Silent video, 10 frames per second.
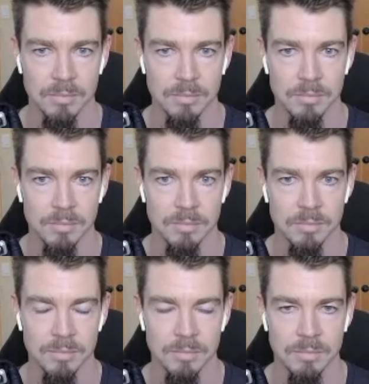
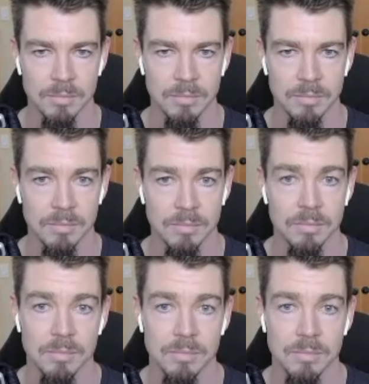
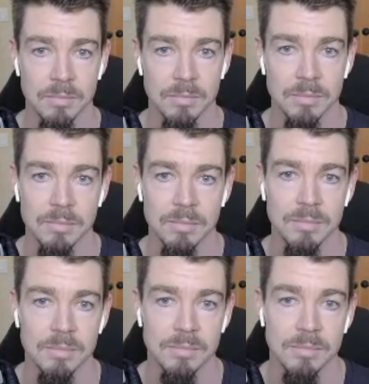
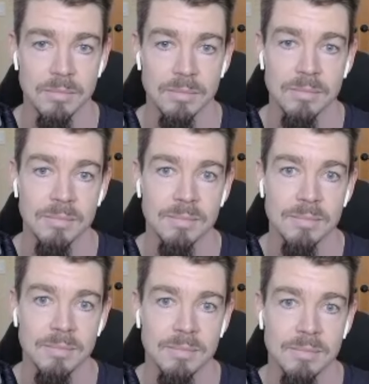
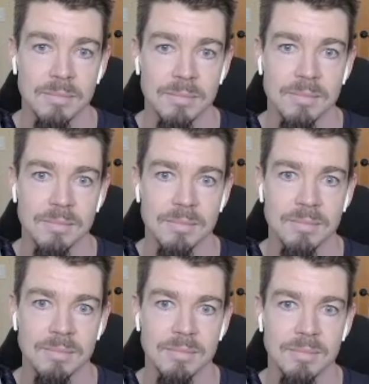
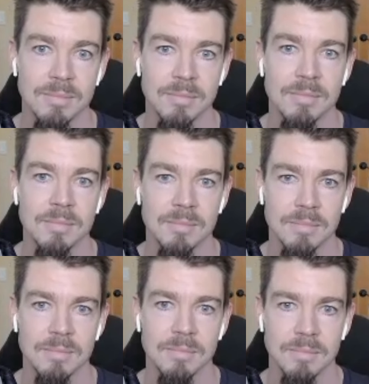
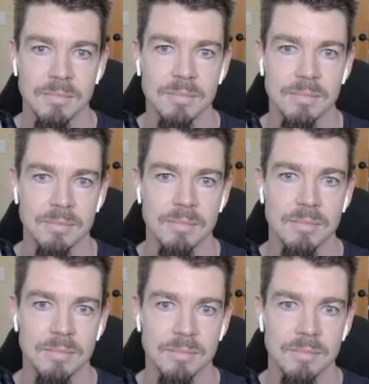
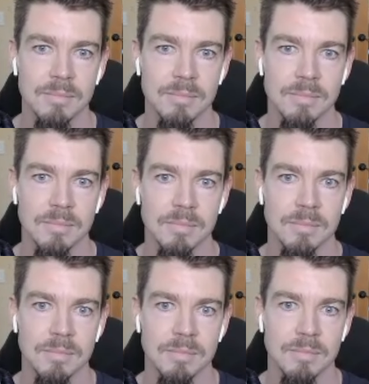
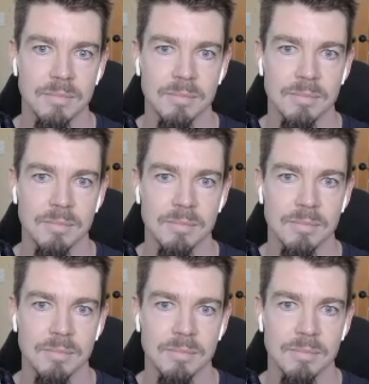No words are spoken by the person on screen.